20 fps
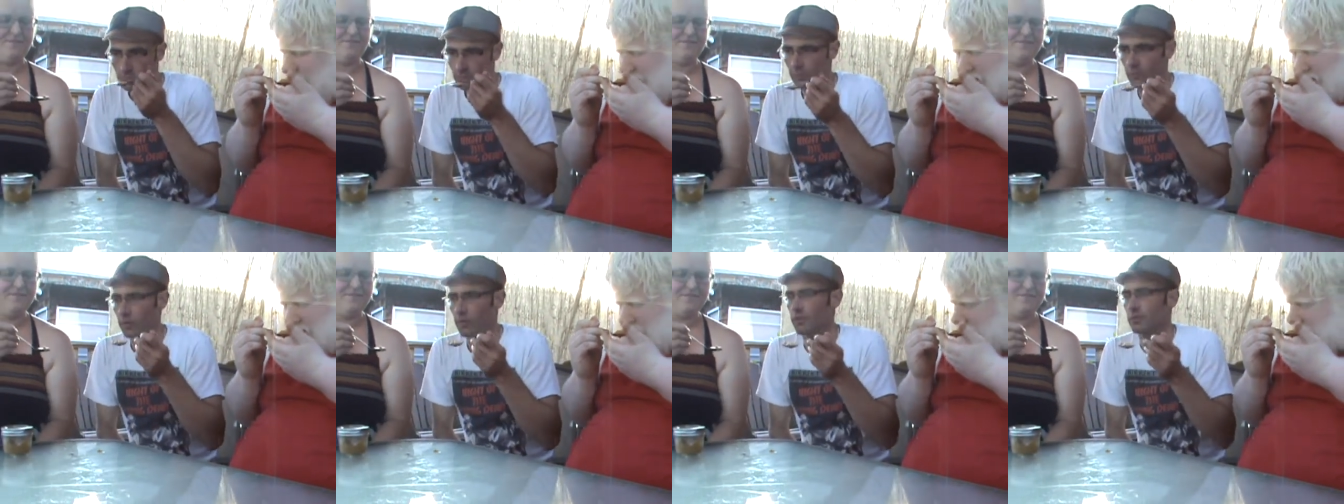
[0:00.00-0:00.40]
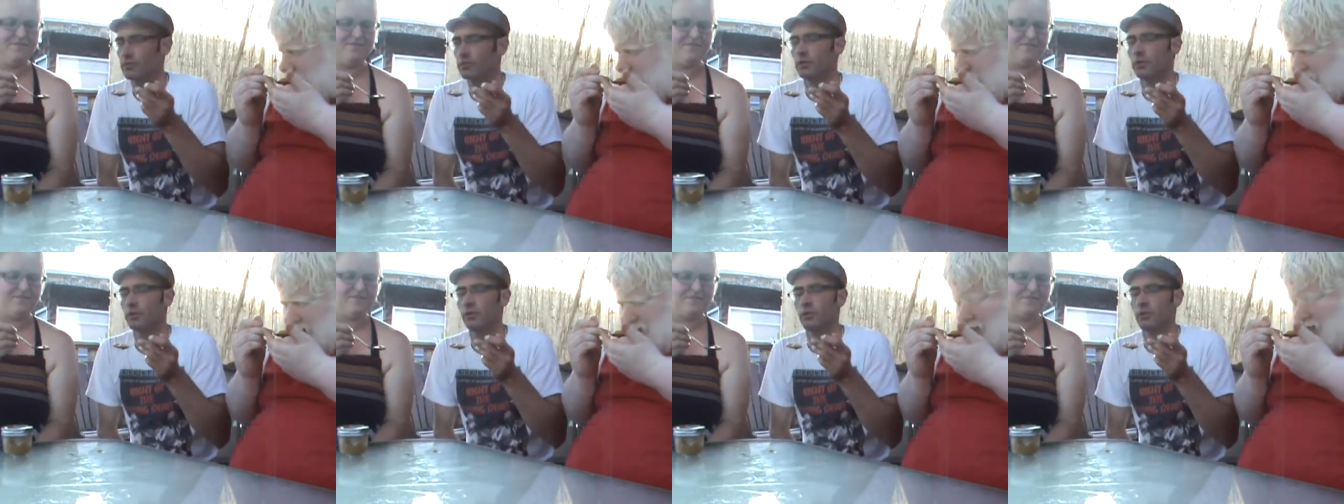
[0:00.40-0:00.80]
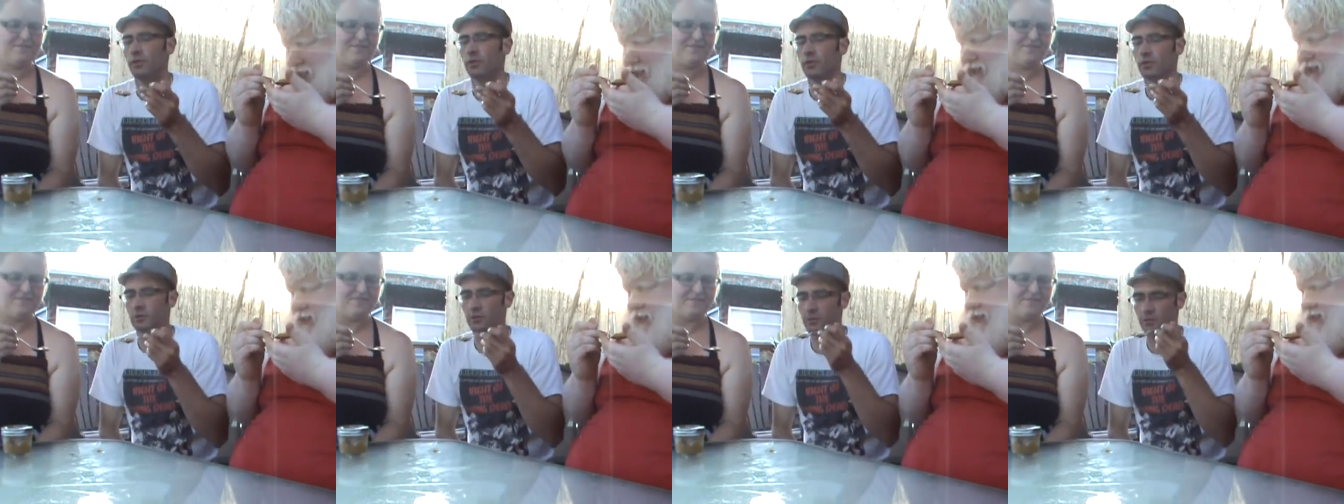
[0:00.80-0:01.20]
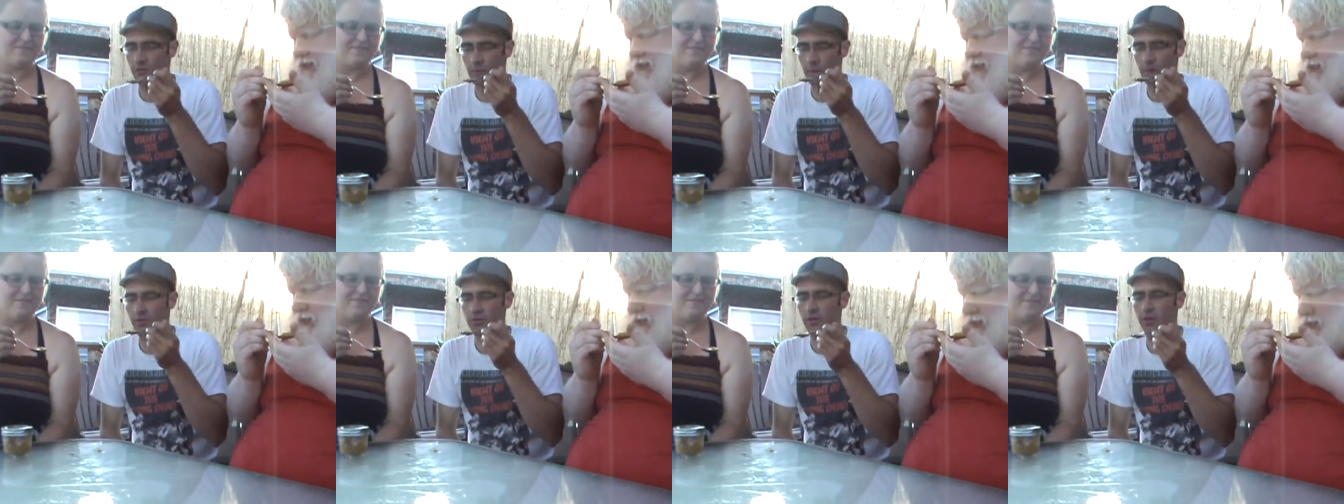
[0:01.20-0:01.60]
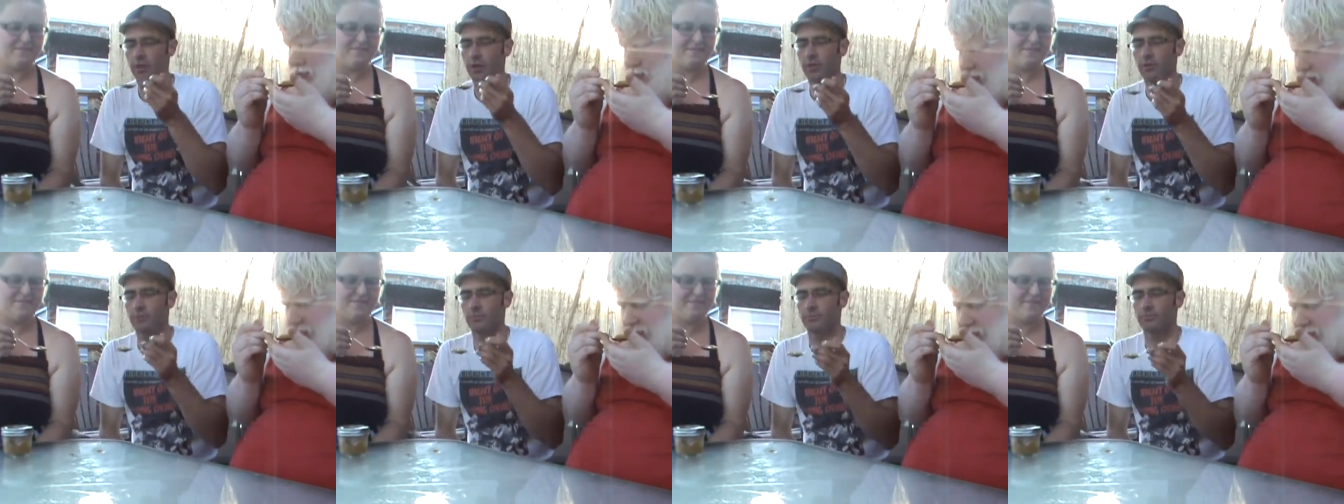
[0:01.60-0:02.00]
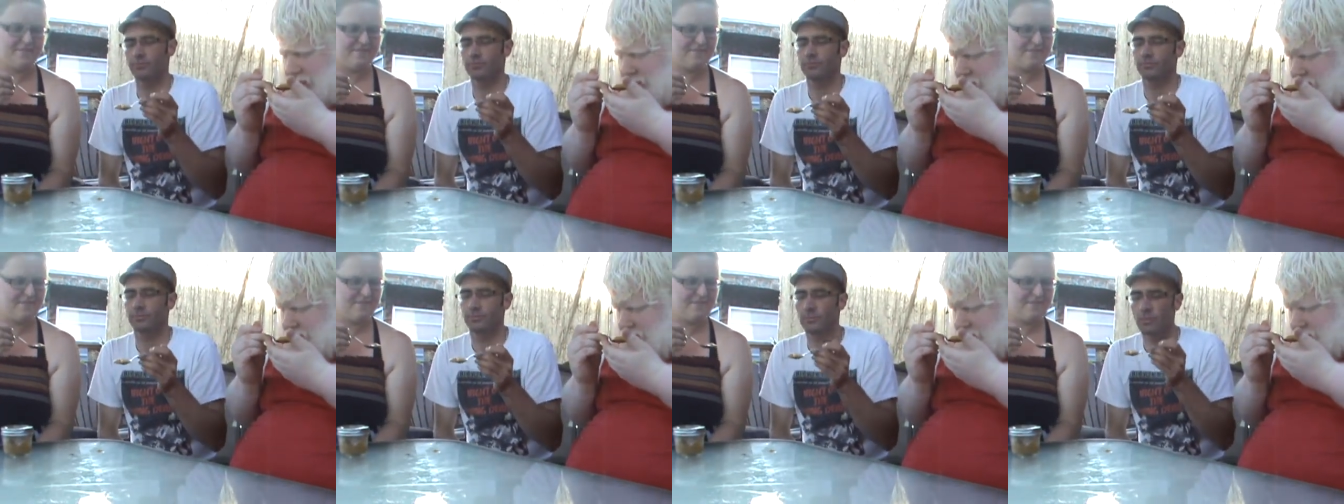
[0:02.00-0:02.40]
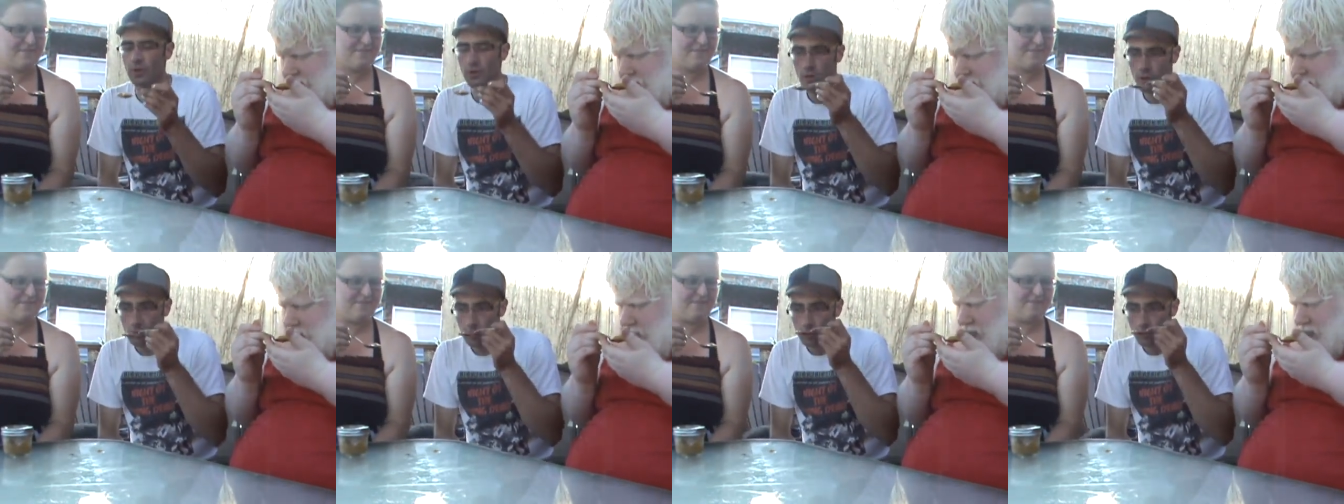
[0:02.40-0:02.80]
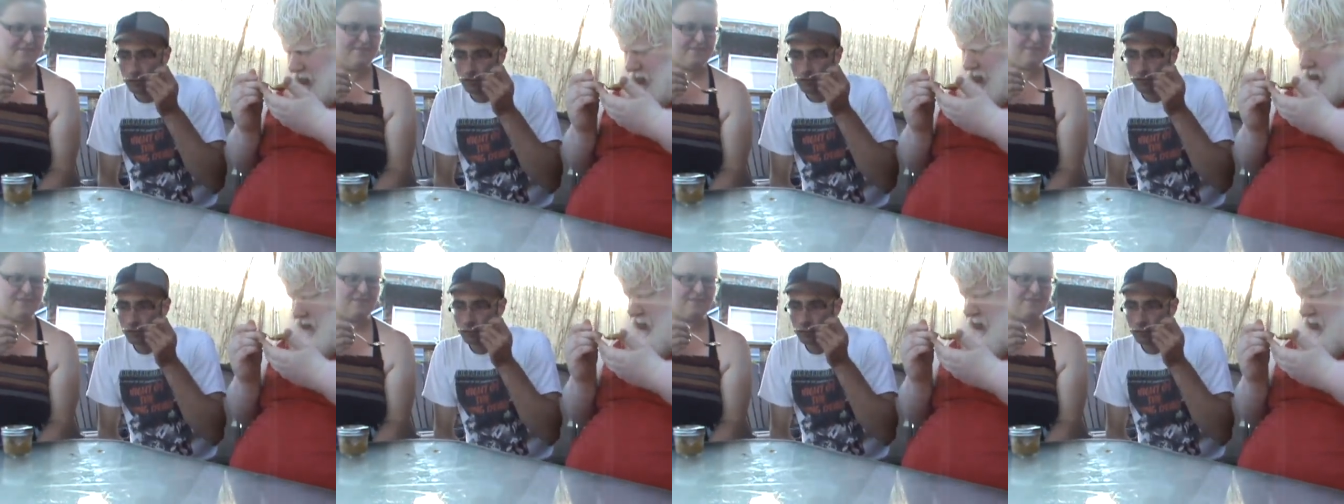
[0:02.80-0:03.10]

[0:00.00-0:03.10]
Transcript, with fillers: Mm. Smells good. It smells